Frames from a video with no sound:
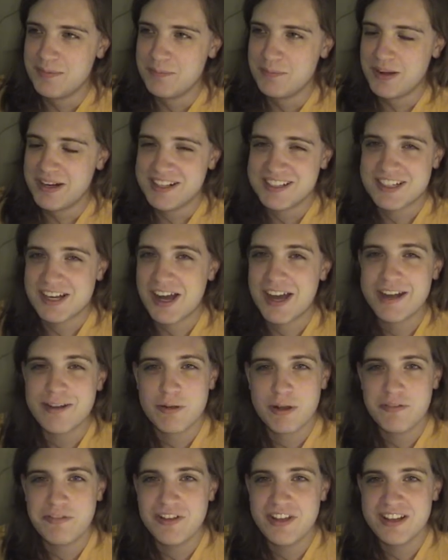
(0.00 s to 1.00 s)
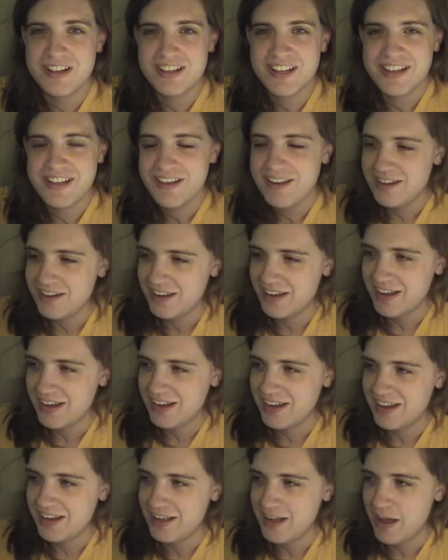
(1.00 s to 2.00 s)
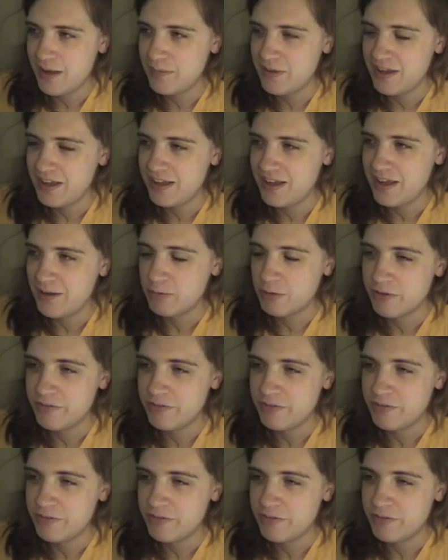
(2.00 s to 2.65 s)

But it's kind of revealing. It